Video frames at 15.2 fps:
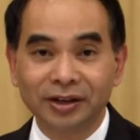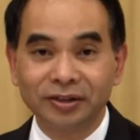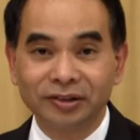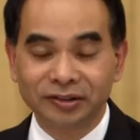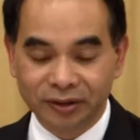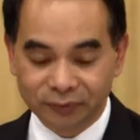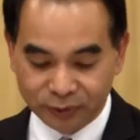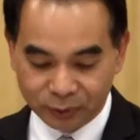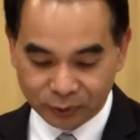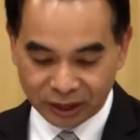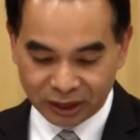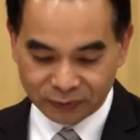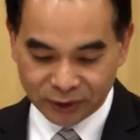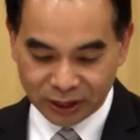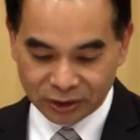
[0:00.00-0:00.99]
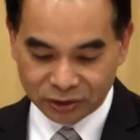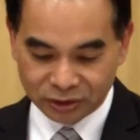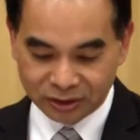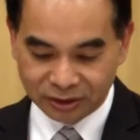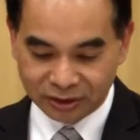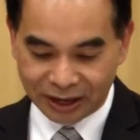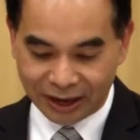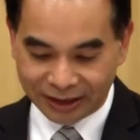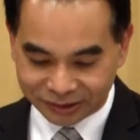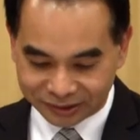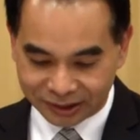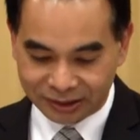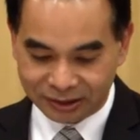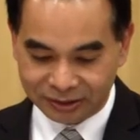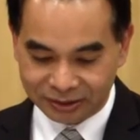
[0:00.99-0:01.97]
civil aviation
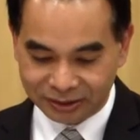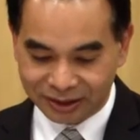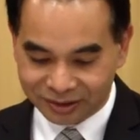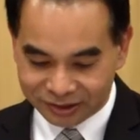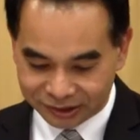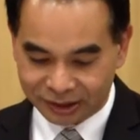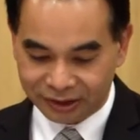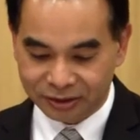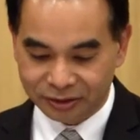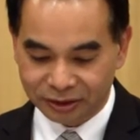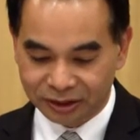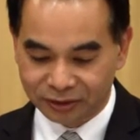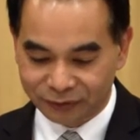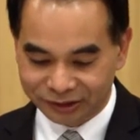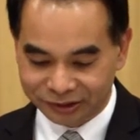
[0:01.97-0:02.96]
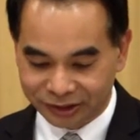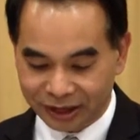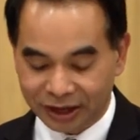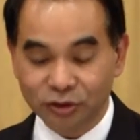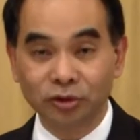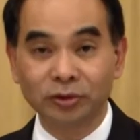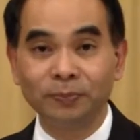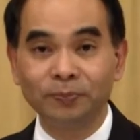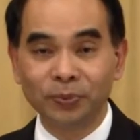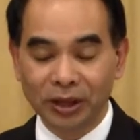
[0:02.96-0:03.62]
accident incident investigation